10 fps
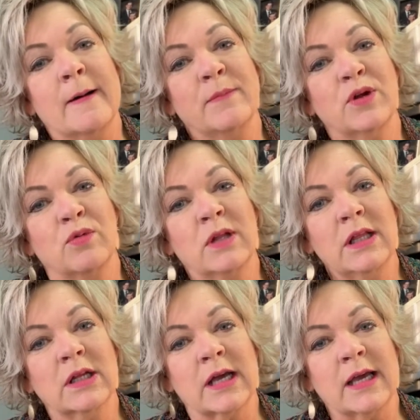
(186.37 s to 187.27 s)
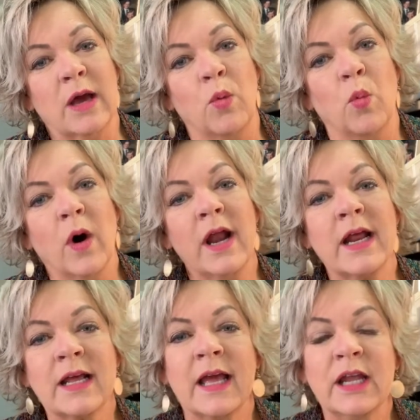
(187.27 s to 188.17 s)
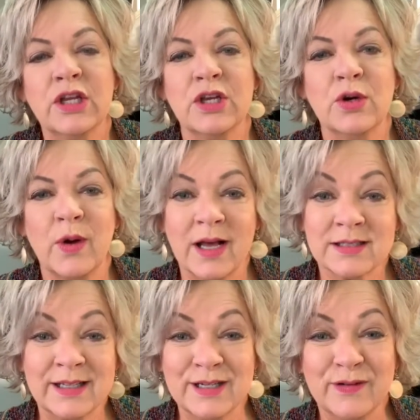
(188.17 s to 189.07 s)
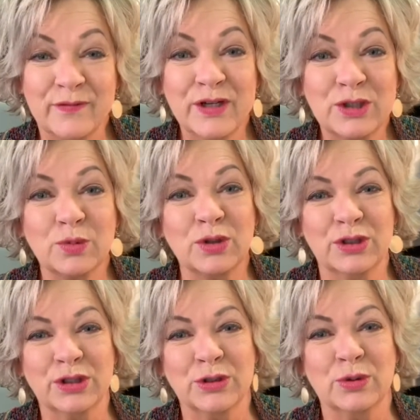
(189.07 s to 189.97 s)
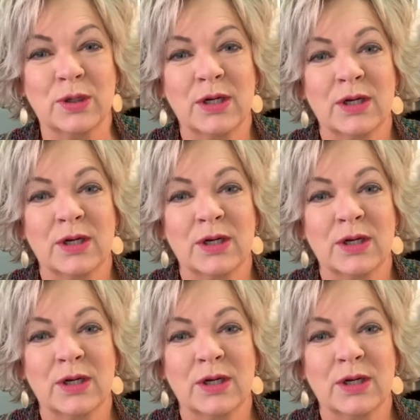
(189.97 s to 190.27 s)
you're really looking at what can you as an individual do